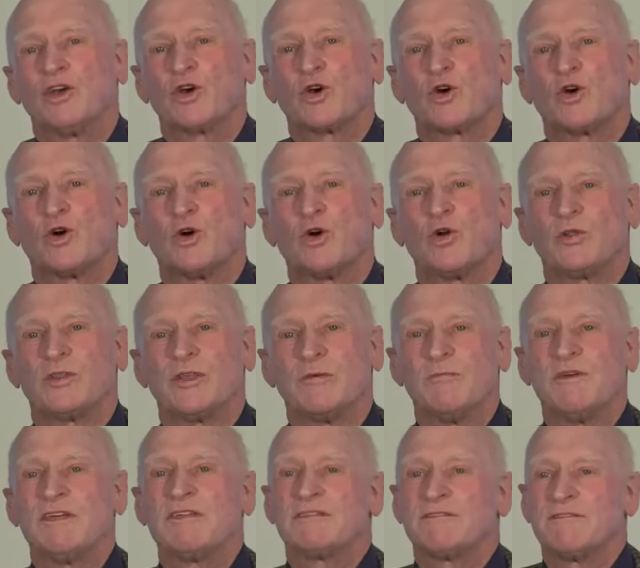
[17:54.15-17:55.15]
called The
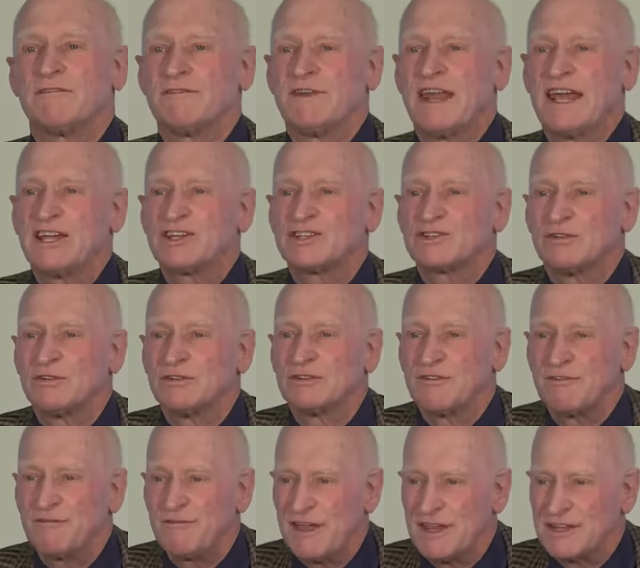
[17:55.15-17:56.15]
Myth of National
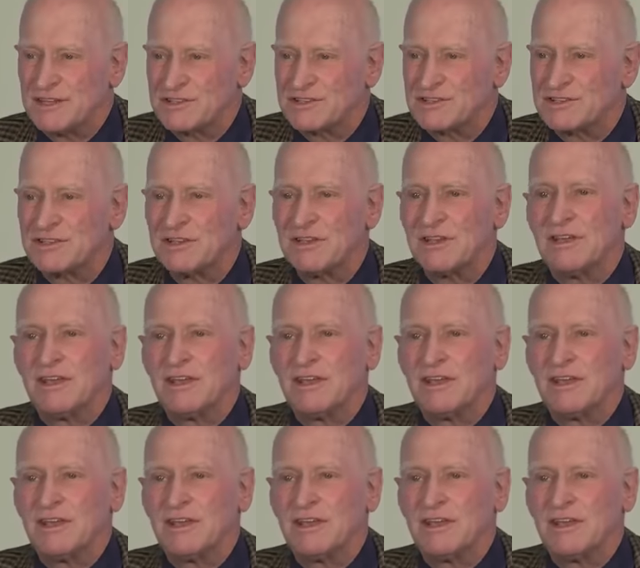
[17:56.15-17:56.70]
Defence.